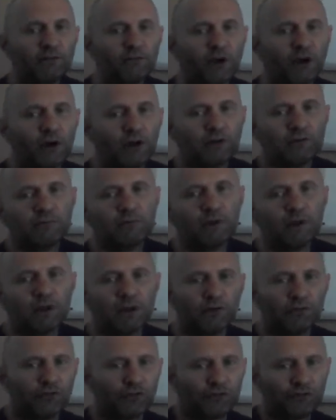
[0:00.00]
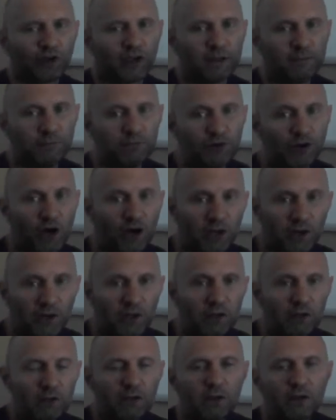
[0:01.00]
get done, just type
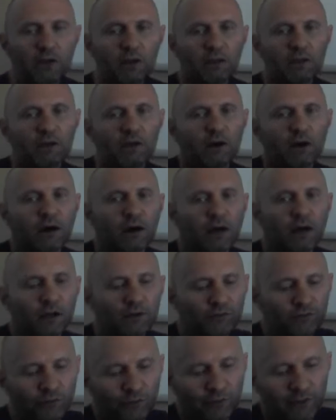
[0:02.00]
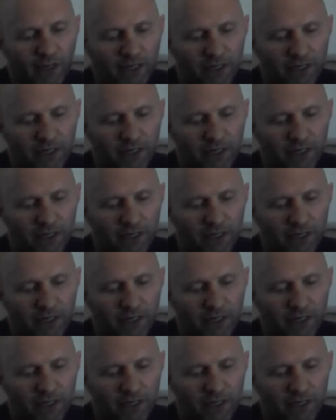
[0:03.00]
done so